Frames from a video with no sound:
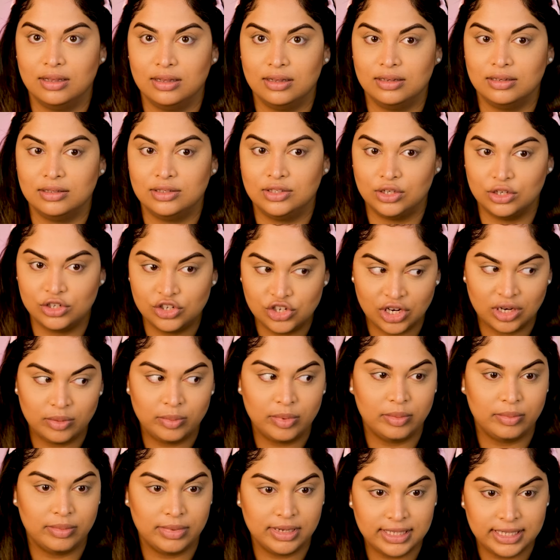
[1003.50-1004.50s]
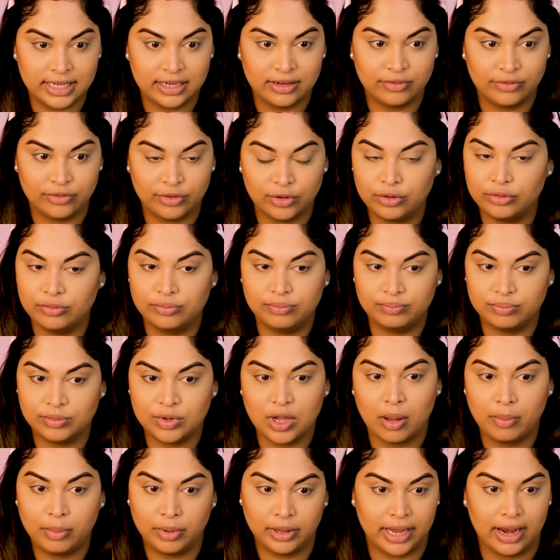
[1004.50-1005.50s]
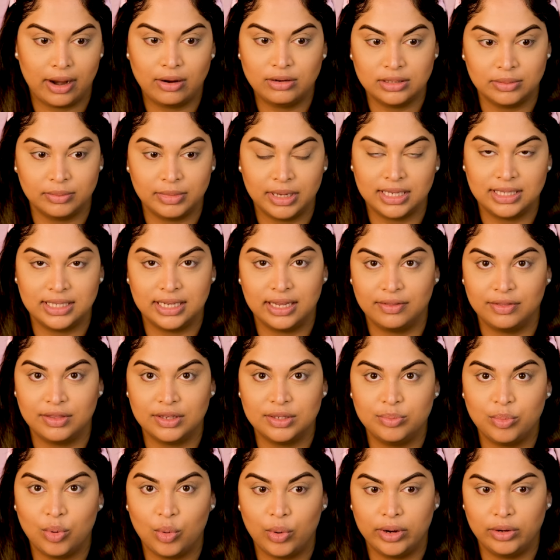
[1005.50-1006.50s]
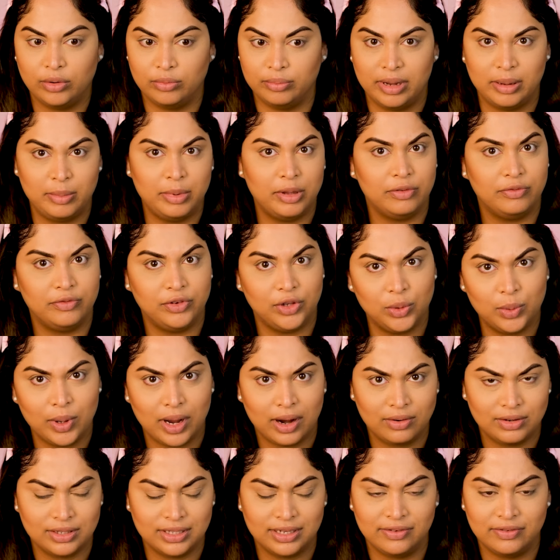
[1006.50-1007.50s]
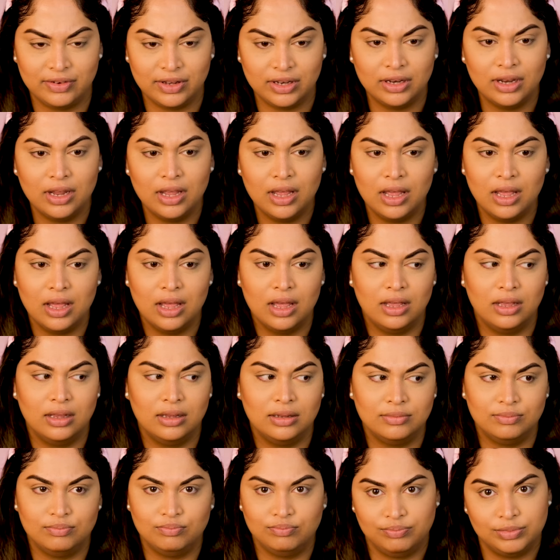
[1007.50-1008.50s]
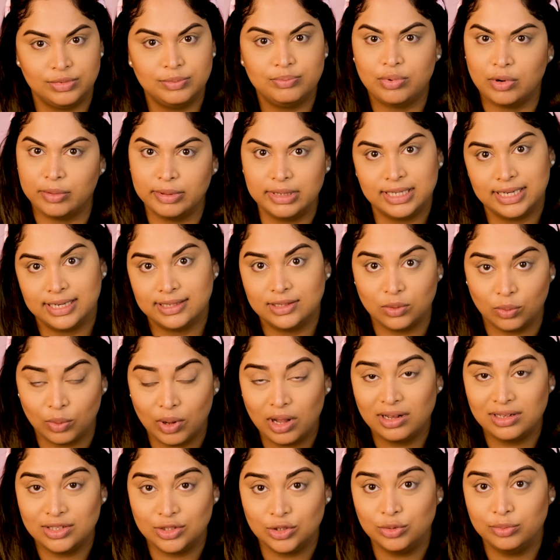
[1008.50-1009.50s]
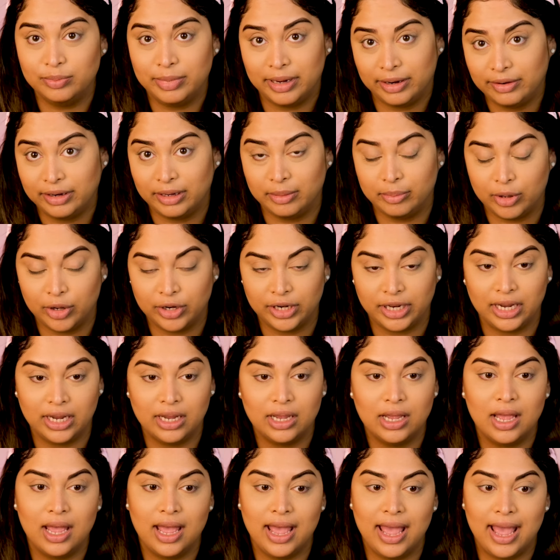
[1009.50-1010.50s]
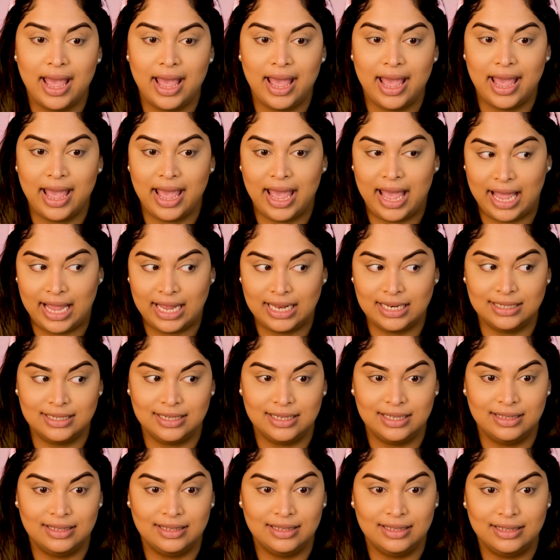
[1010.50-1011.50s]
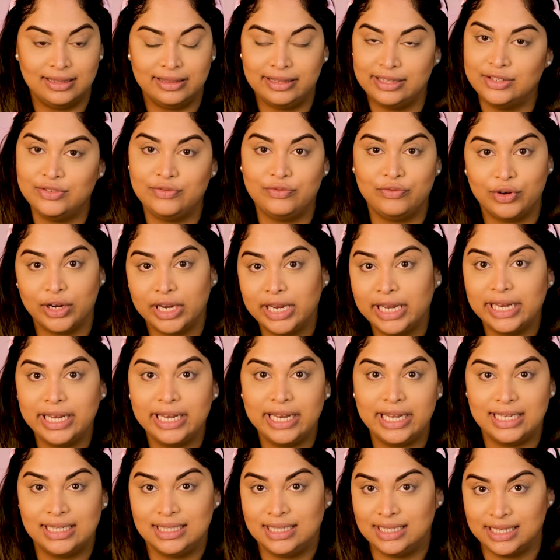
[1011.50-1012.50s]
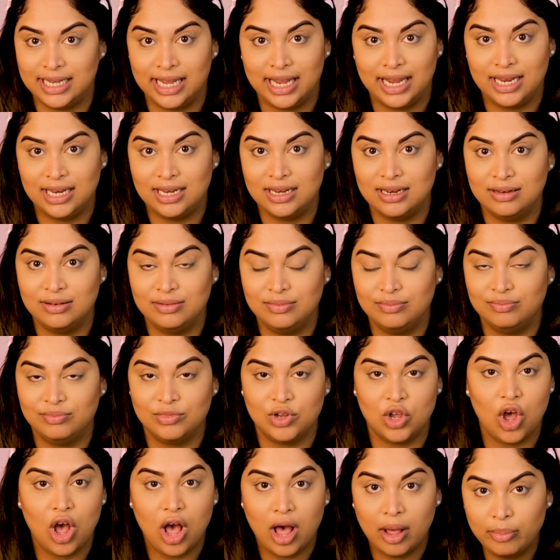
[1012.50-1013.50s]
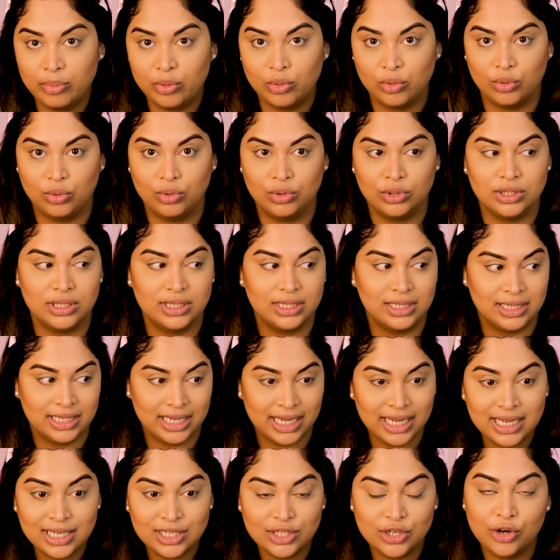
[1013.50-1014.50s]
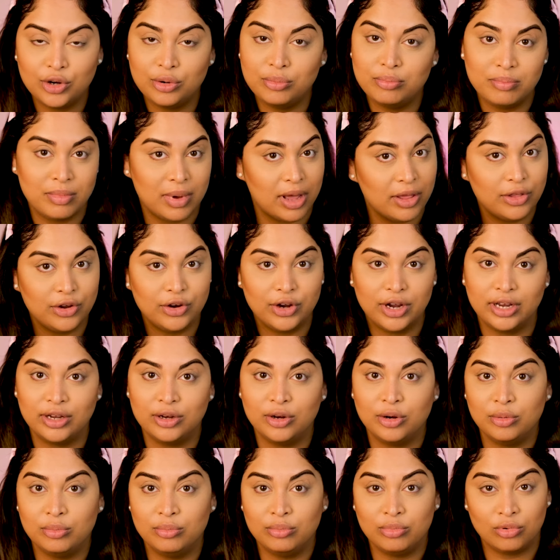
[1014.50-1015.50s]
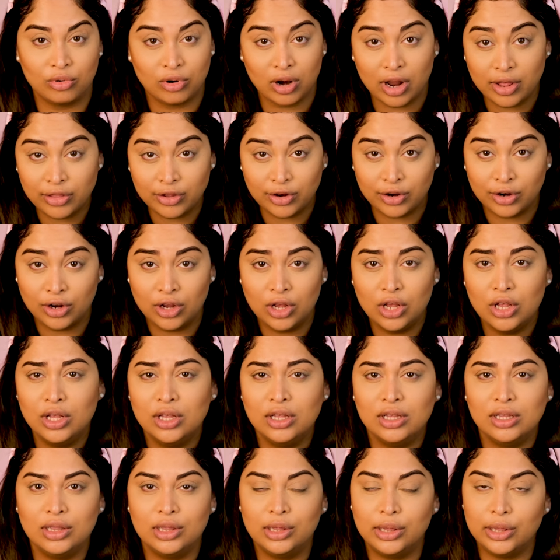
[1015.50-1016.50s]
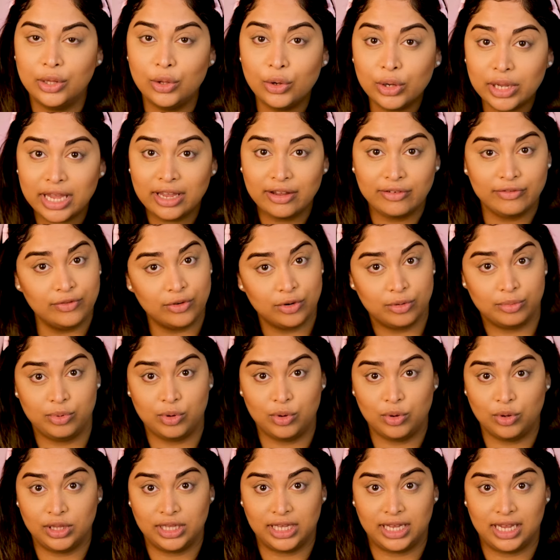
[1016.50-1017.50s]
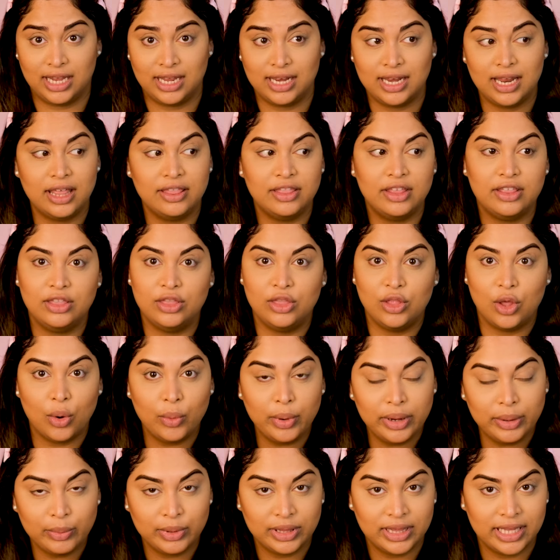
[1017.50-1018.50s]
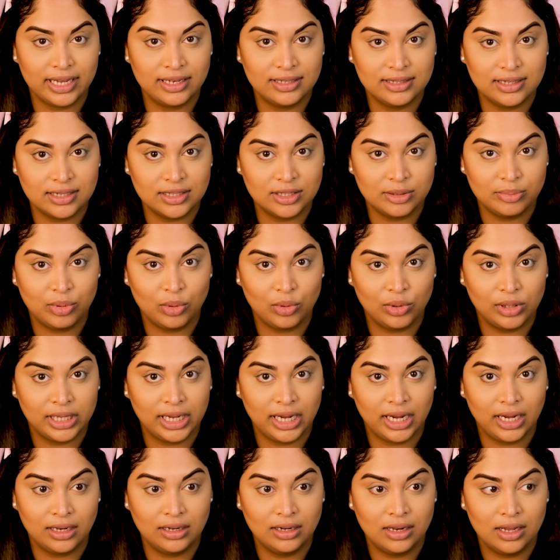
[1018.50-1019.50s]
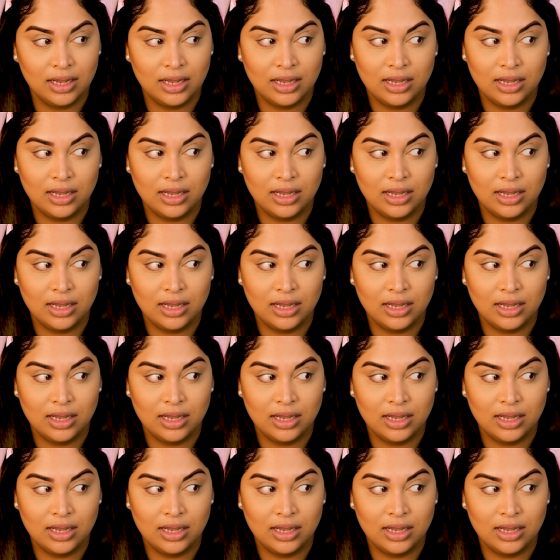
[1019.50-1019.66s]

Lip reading: So she had been missing for a couple hours, I'm guessing at this point, or maybe a few hours even. Probably takes a while to bury a body. And this freaking insane couple sees her mother and her brother looking for Pauline and then knowing what they had done to Pauline,